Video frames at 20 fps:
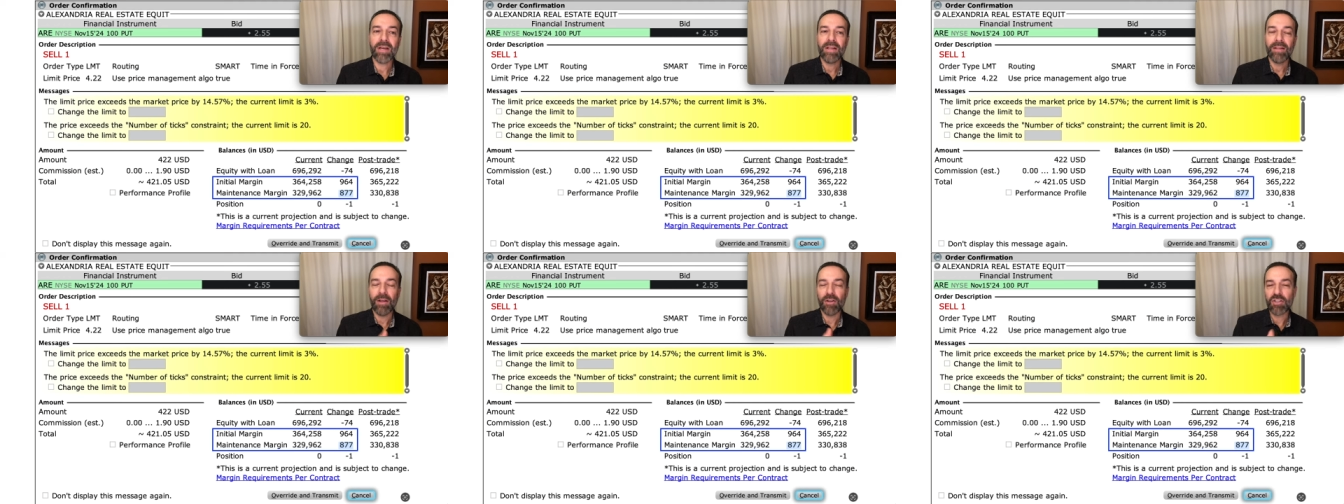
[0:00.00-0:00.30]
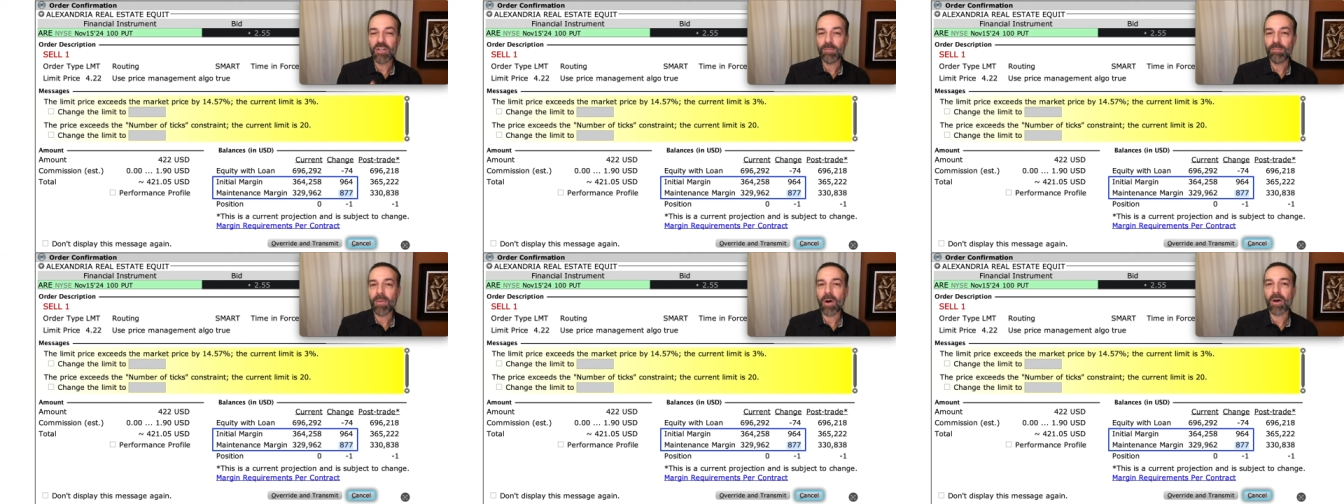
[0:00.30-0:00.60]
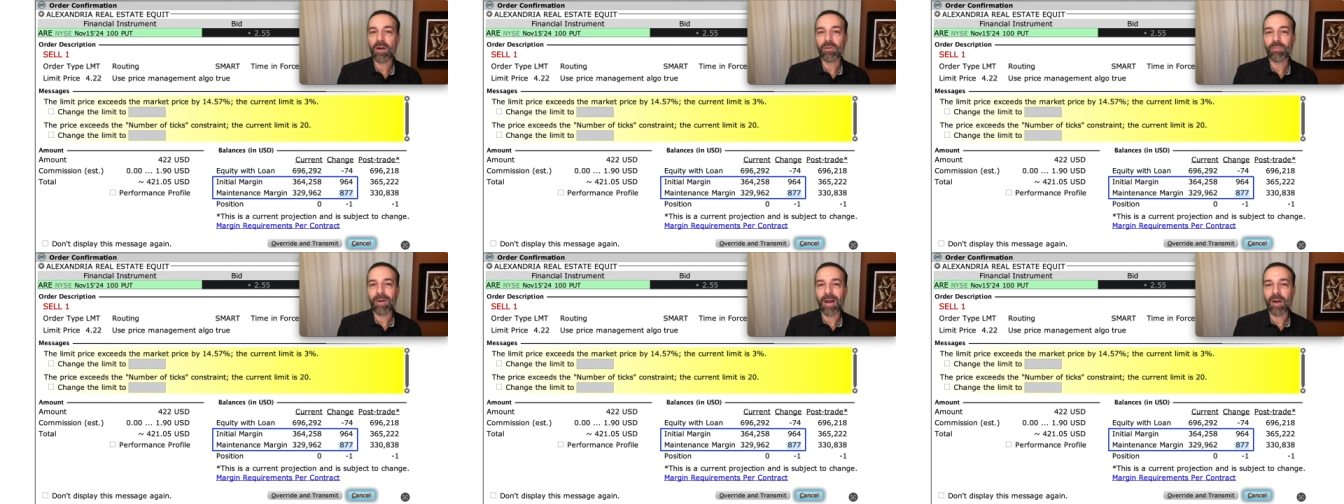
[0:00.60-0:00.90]
that you
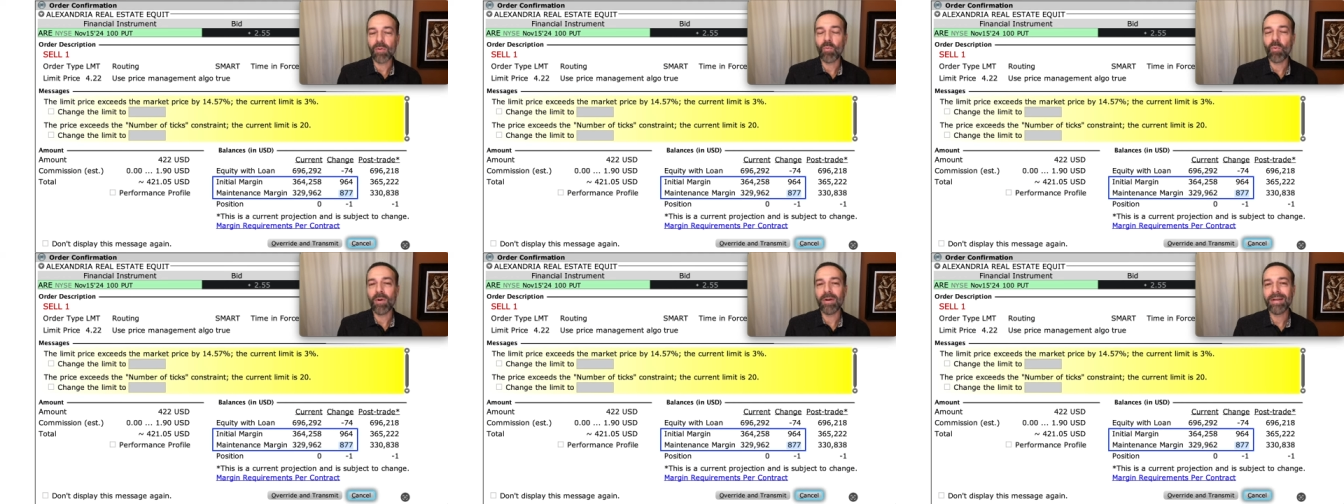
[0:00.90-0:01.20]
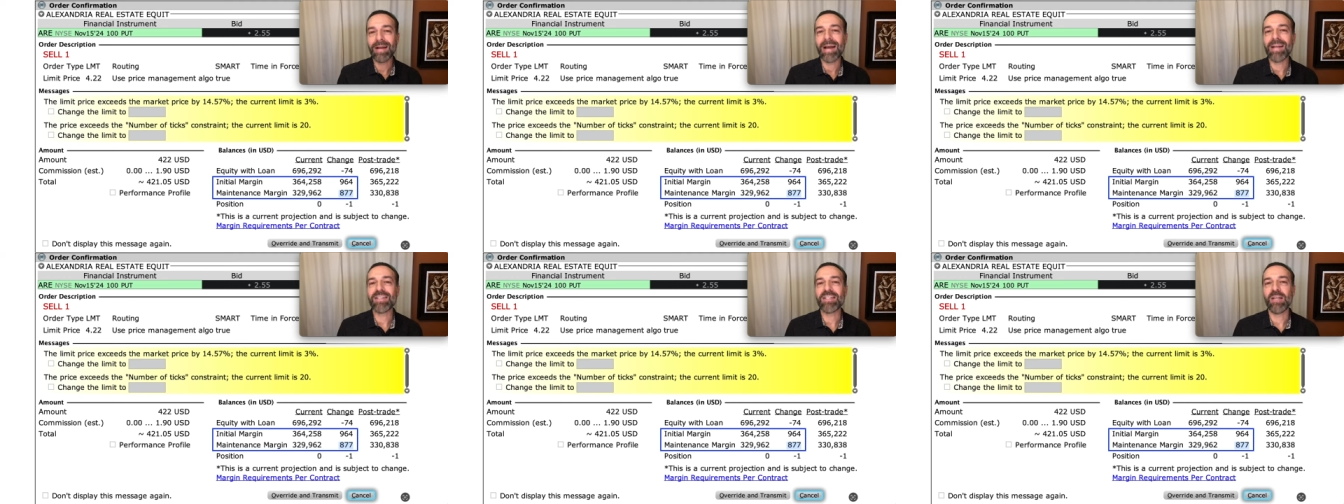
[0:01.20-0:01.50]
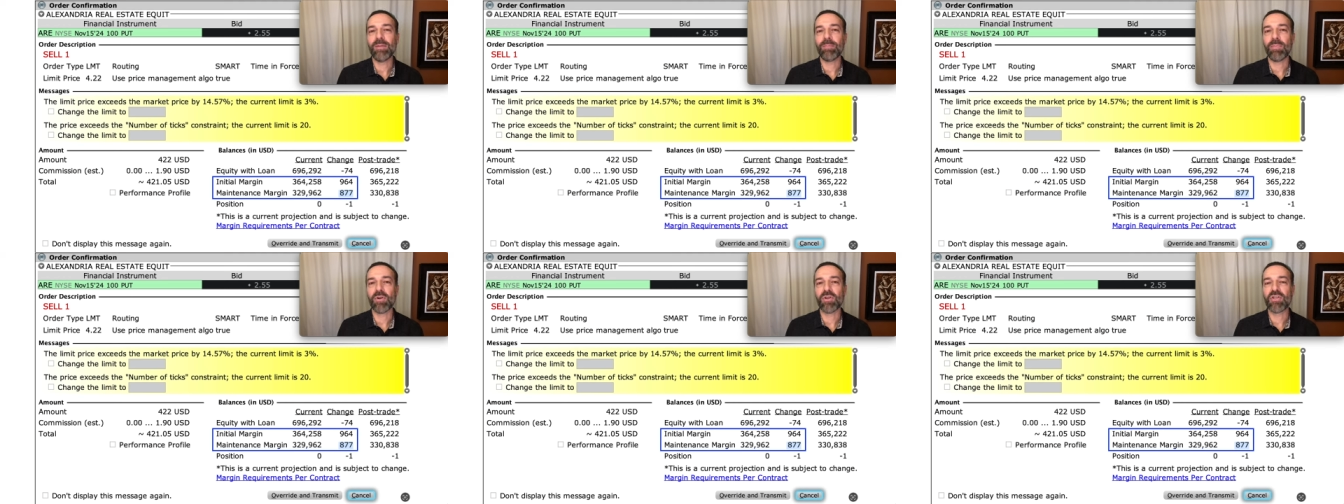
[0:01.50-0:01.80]
bought around
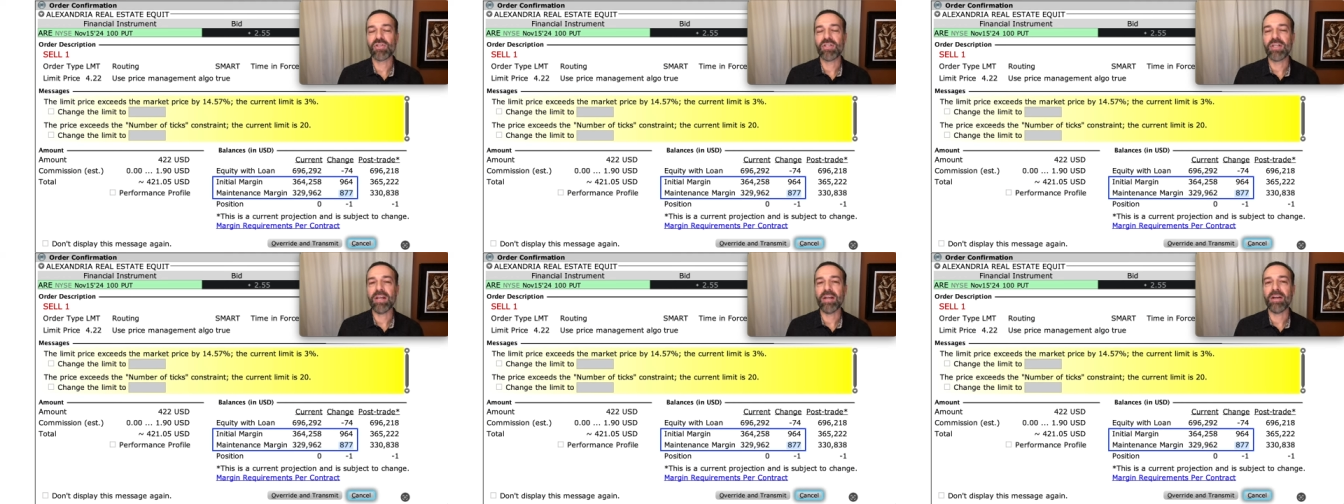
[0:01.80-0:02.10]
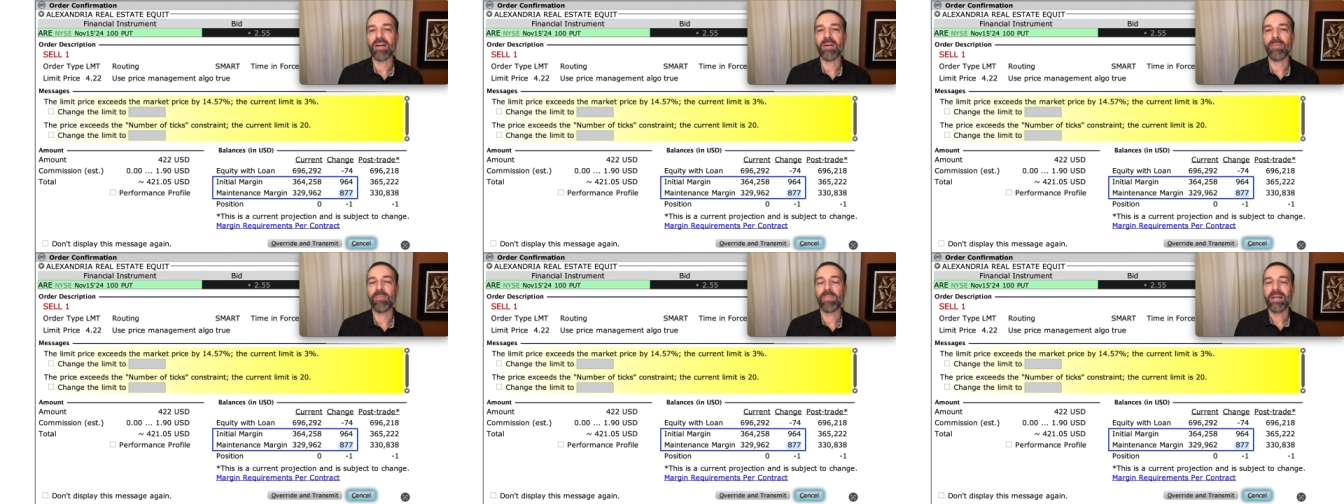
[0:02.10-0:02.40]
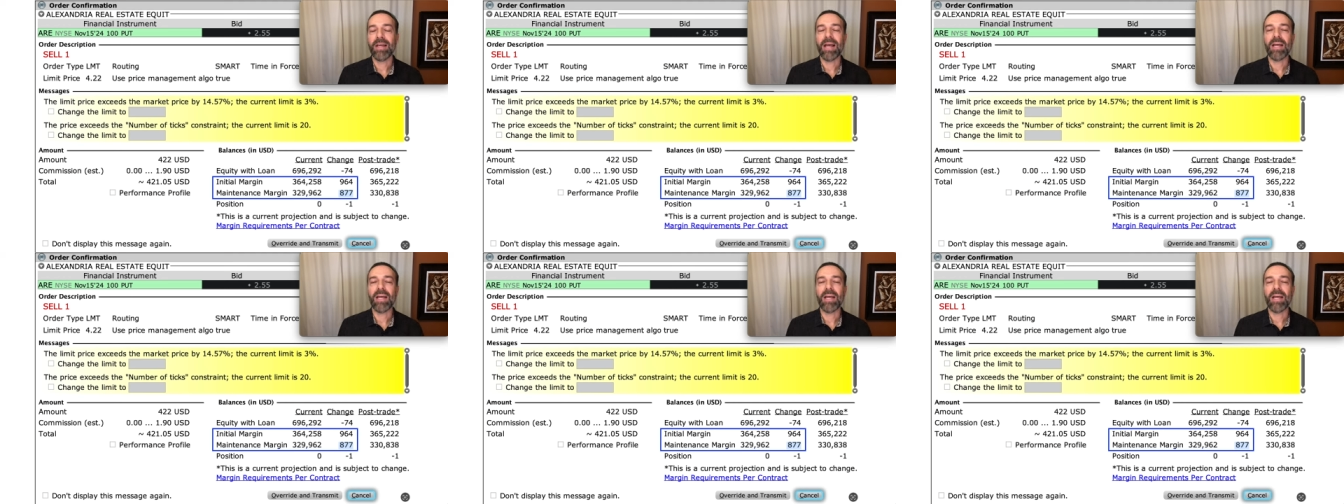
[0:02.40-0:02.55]
$119 per share